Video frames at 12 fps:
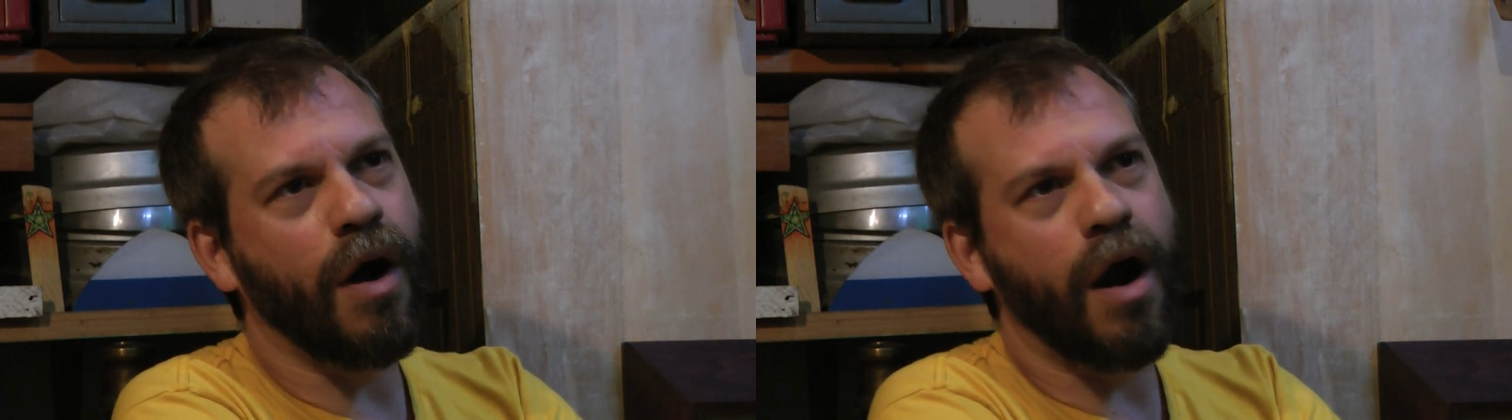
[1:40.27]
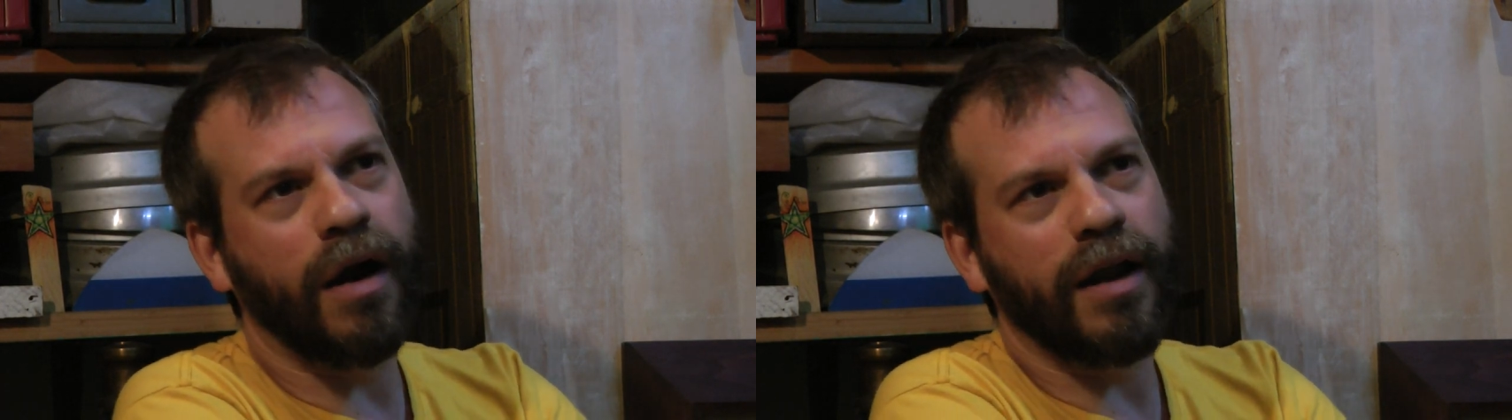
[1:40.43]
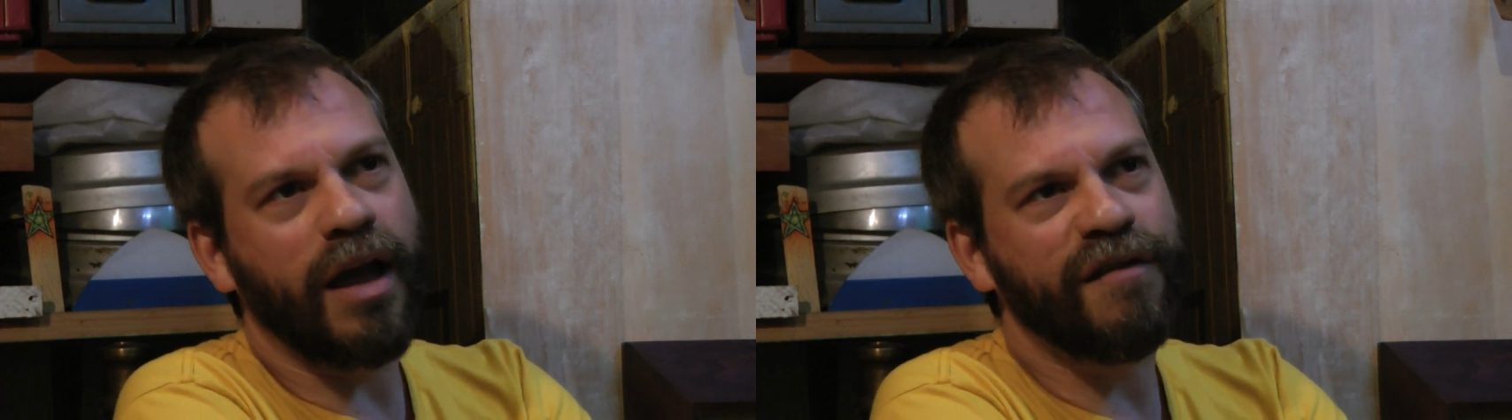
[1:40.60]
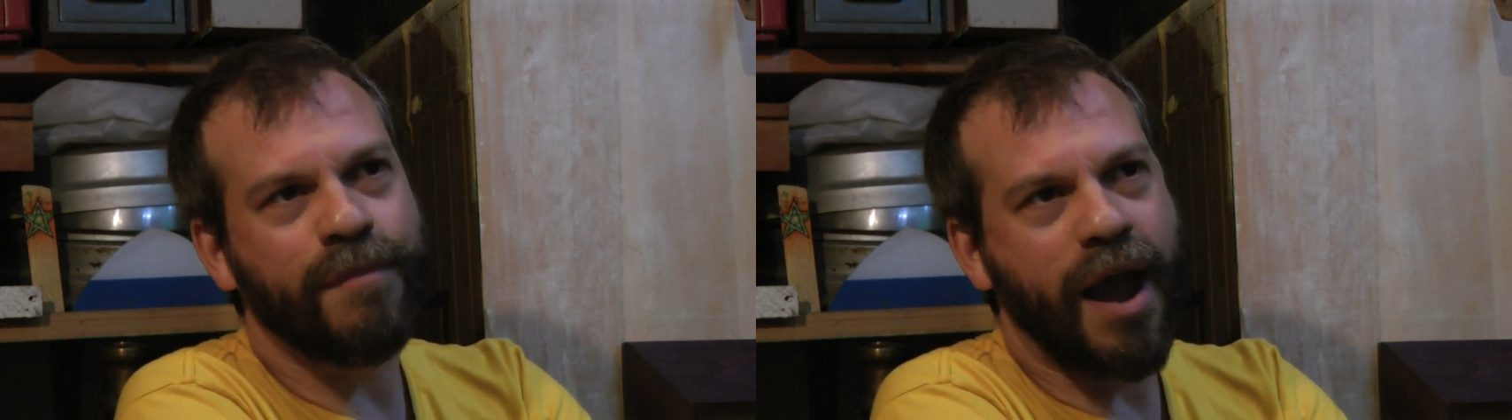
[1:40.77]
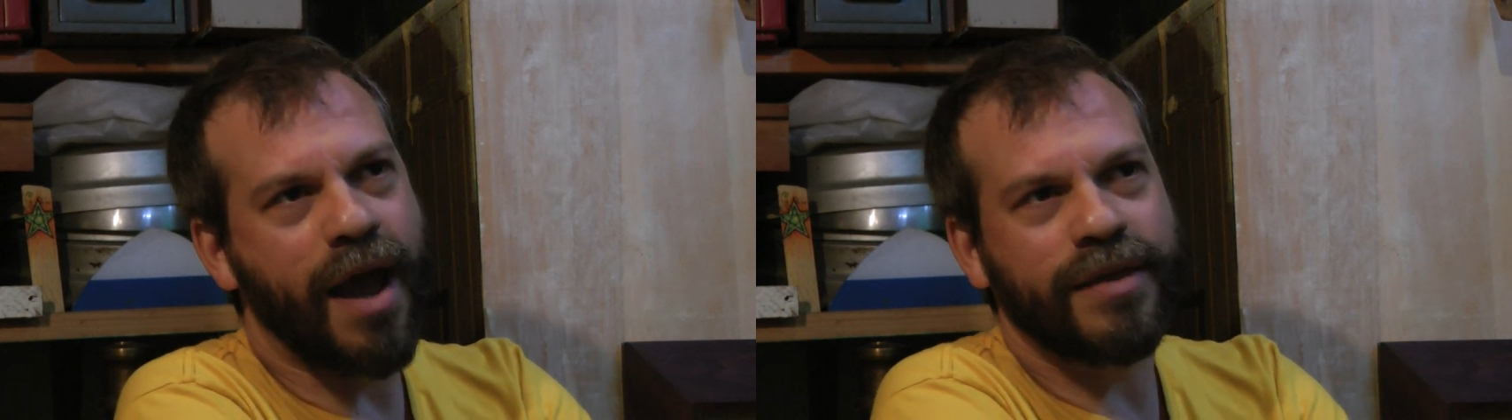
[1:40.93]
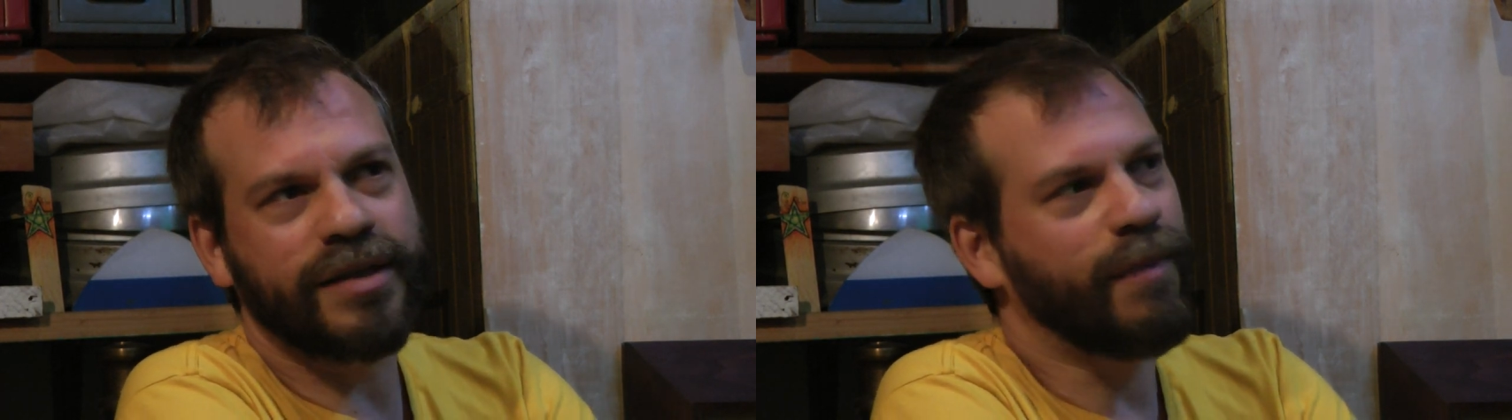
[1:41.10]
our life
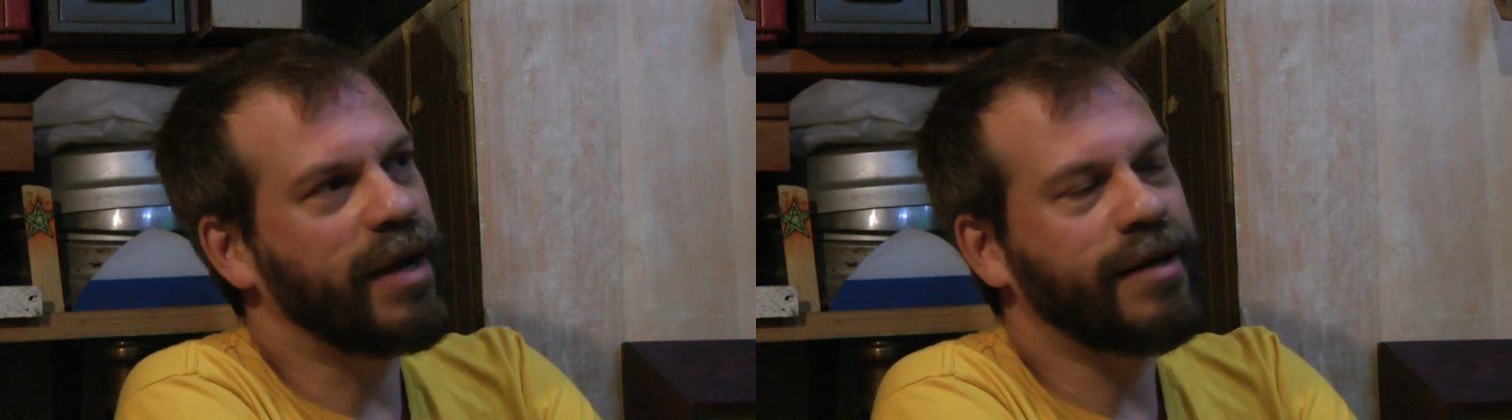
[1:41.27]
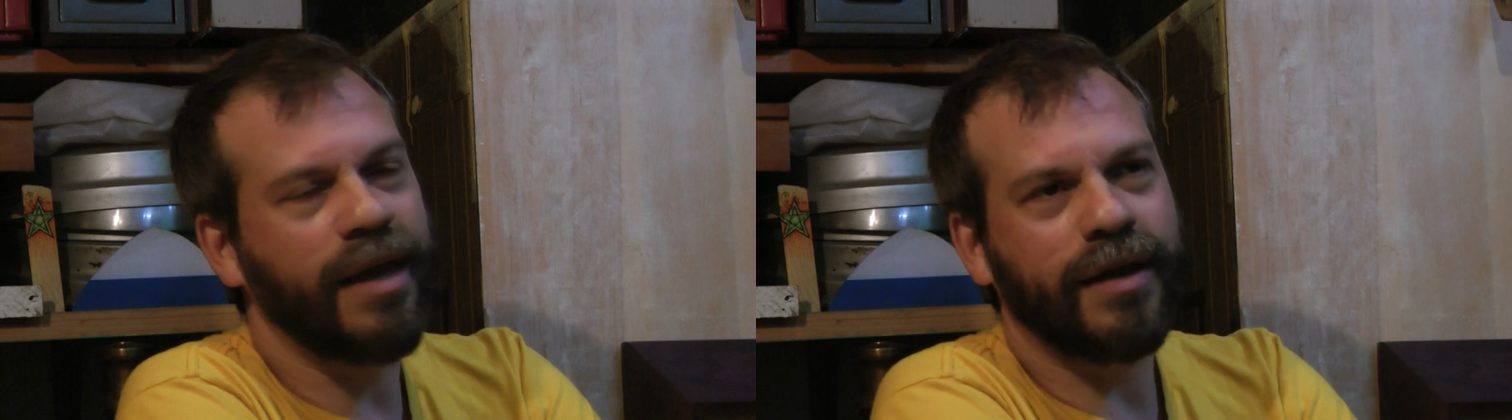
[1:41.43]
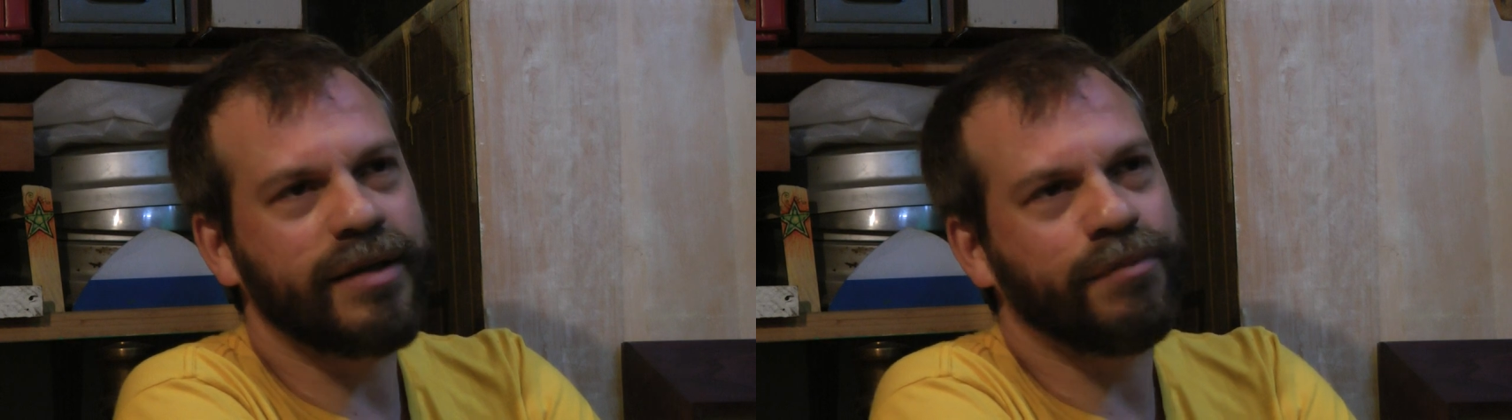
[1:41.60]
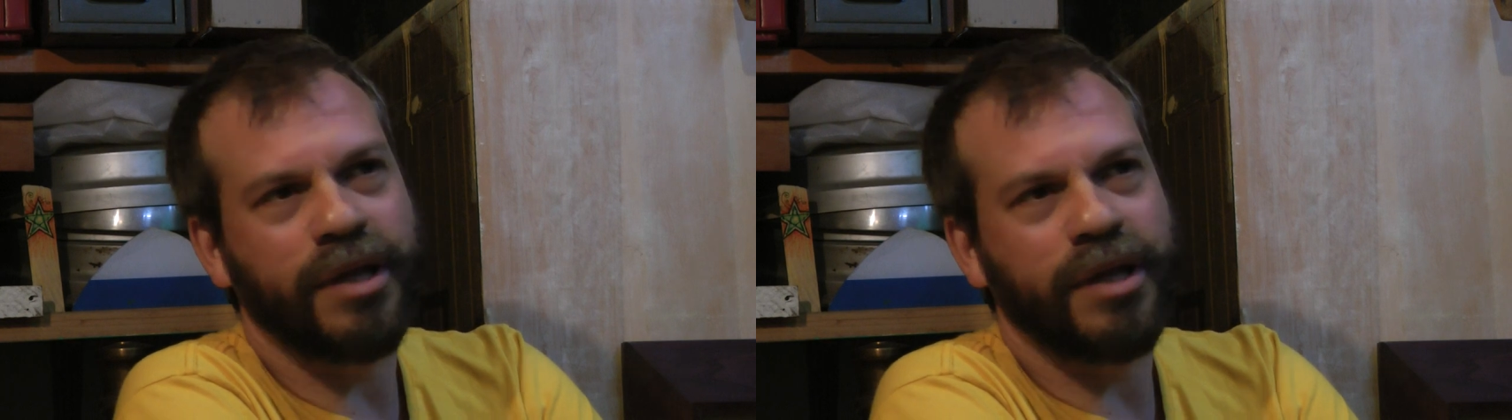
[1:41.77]
paths might take us